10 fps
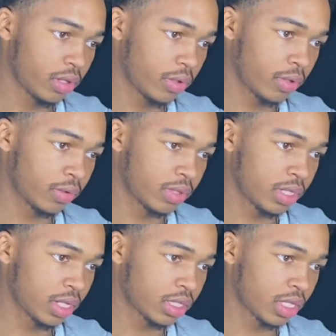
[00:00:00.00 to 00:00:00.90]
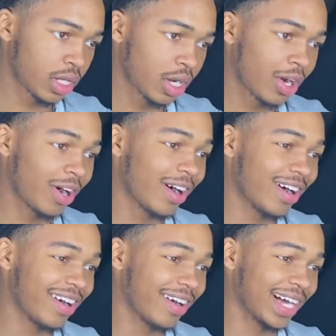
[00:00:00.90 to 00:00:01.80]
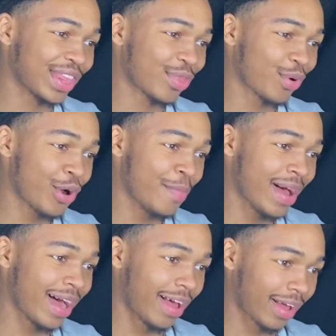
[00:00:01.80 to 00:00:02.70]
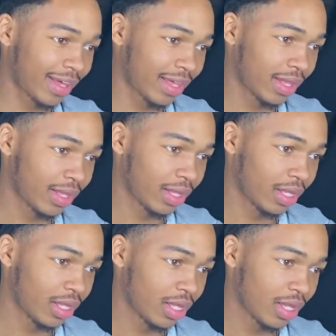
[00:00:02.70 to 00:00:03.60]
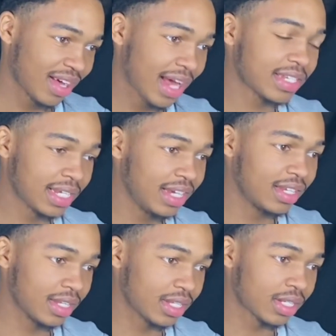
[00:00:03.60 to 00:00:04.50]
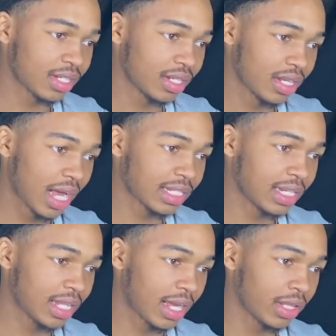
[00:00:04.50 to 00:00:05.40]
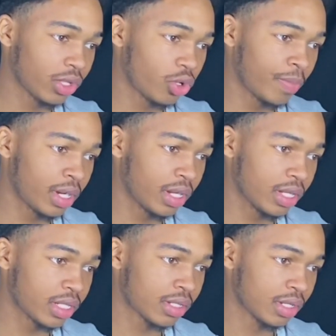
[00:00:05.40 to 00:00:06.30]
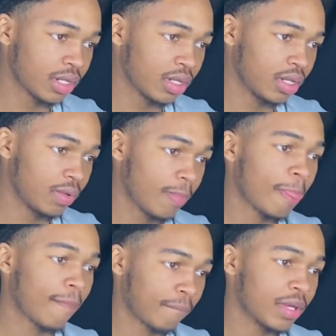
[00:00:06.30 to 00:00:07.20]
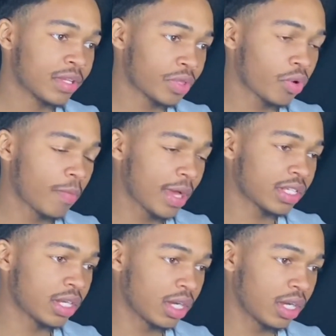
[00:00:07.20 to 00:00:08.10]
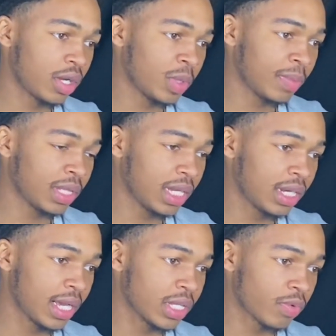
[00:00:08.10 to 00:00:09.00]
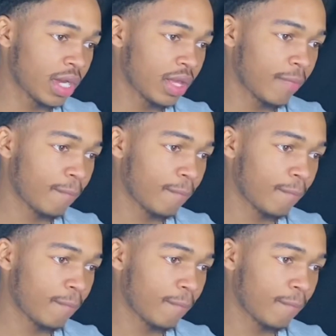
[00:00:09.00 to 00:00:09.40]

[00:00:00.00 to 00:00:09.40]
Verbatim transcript: On TikTok. Ah, oh, throwback. I seen this. I seen like a little bit of this. It's a throwback to the uh, We Believe days, right?